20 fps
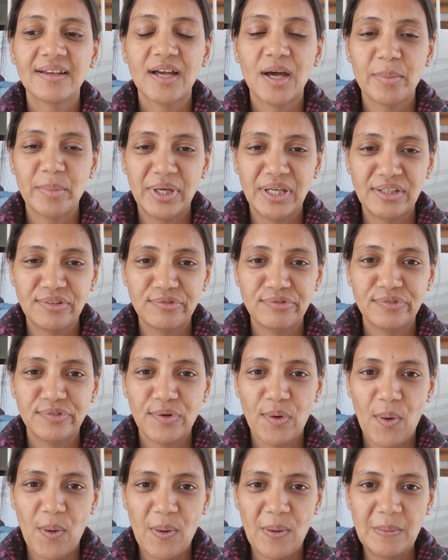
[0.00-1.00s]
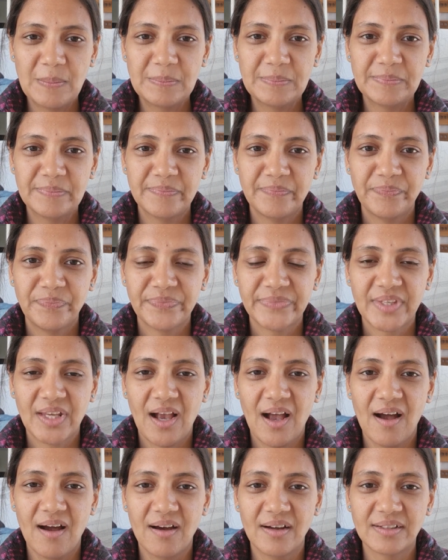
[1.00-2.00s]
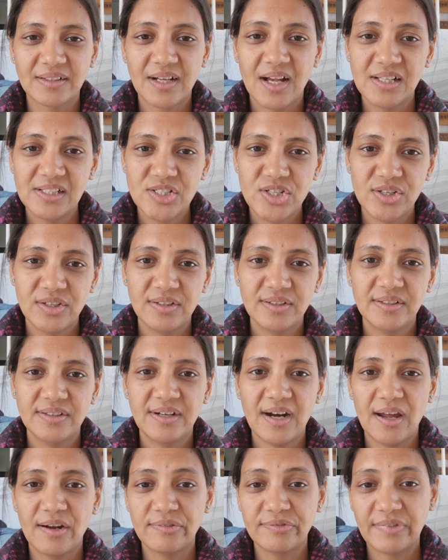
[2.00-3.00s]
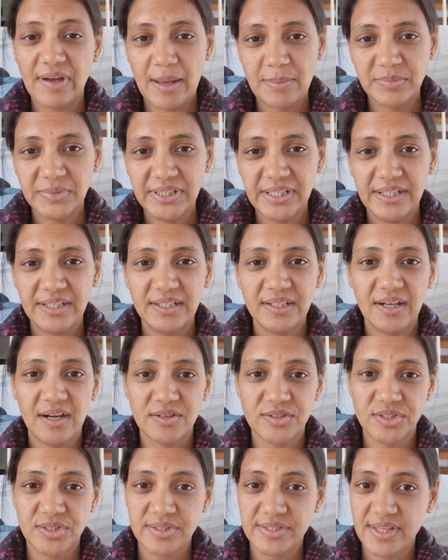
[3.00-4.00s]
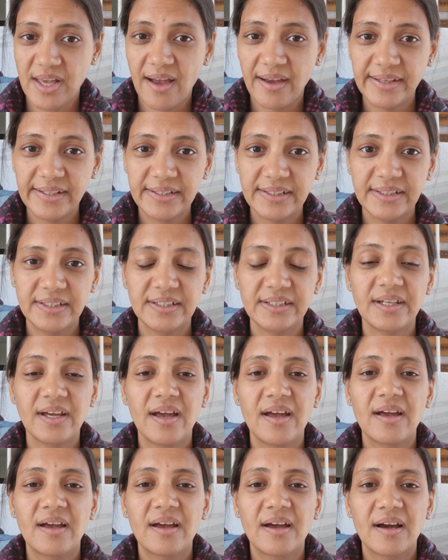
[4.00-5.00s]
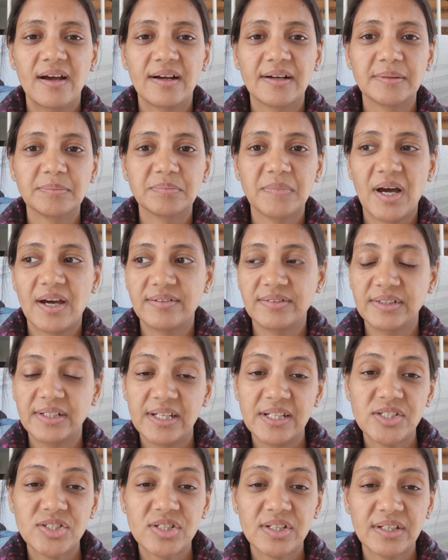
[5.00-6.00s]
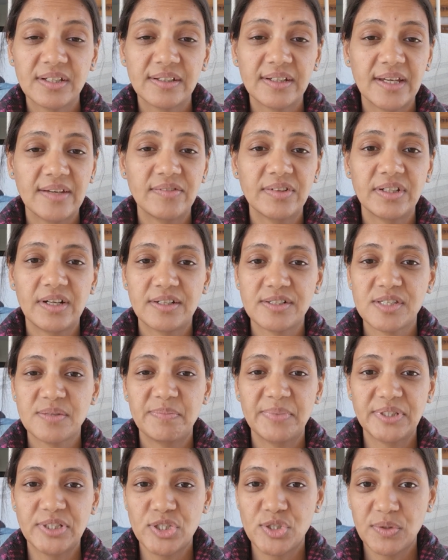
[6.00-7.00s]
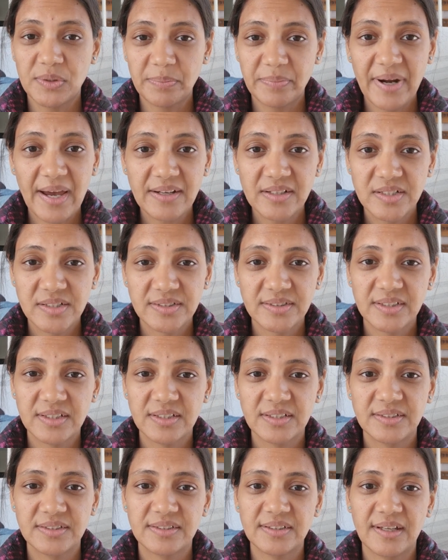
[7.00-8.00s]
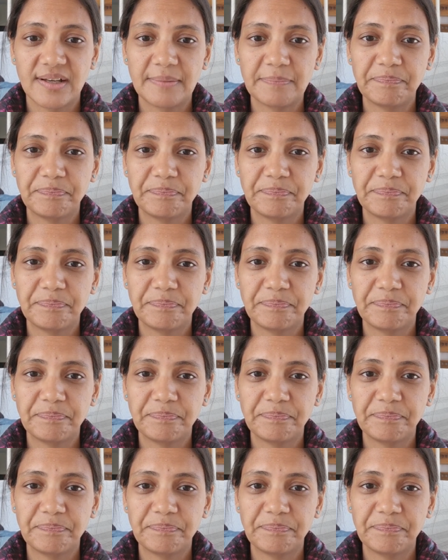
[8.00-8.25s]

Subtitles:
coming from our culture, our family, our society, our religion, even our spiritual practices,